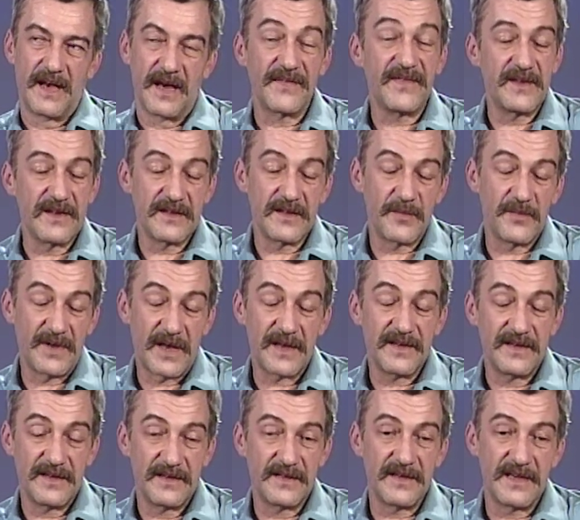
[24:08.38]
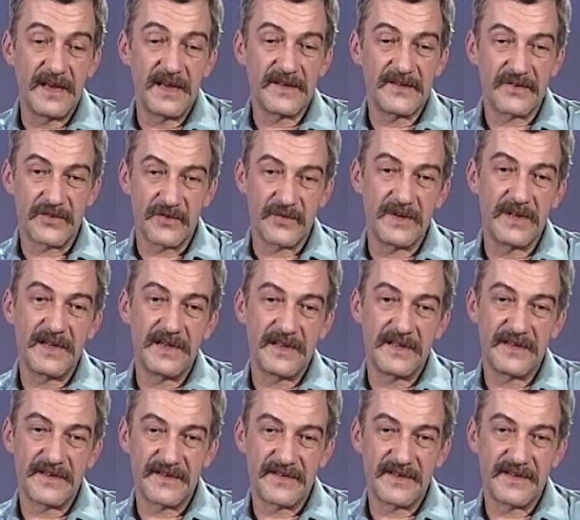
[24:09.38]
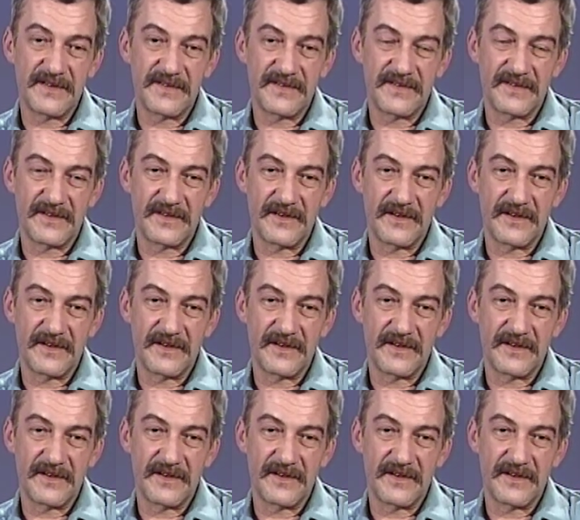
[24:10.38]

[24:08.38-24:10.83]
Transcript: I think the answer really is